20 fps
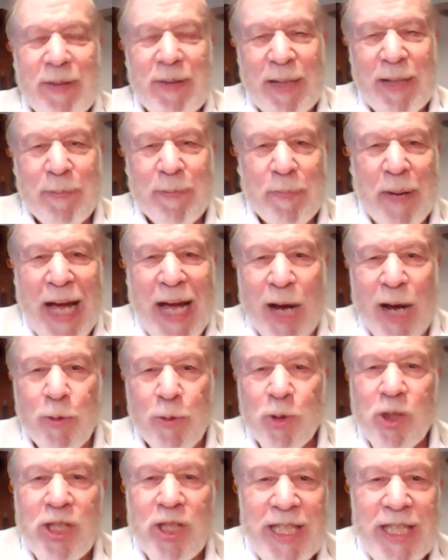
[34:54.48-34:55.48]

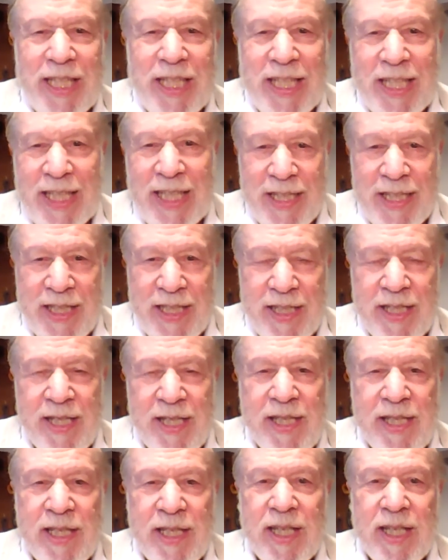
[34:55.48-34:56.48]
empowering
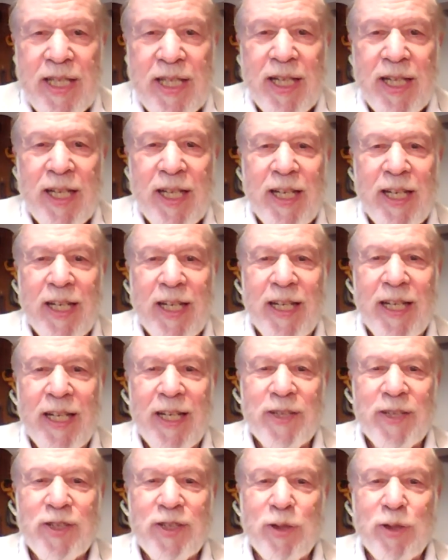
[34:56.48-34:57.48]
kids
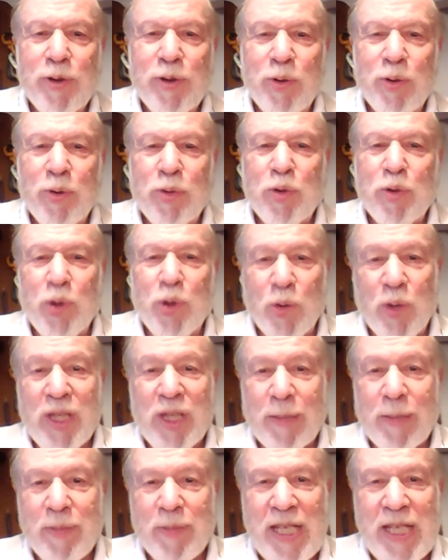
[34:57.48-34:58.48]
uh, to do
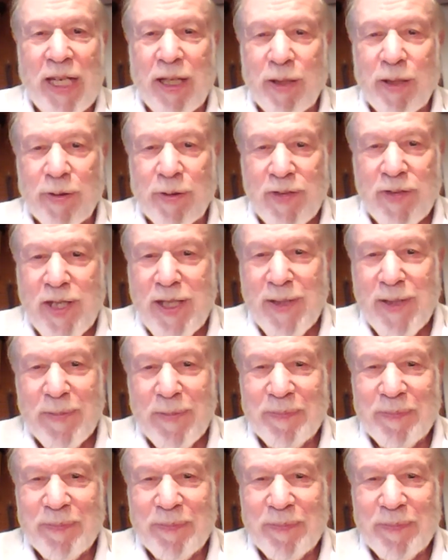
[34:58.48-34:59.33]
it themselves.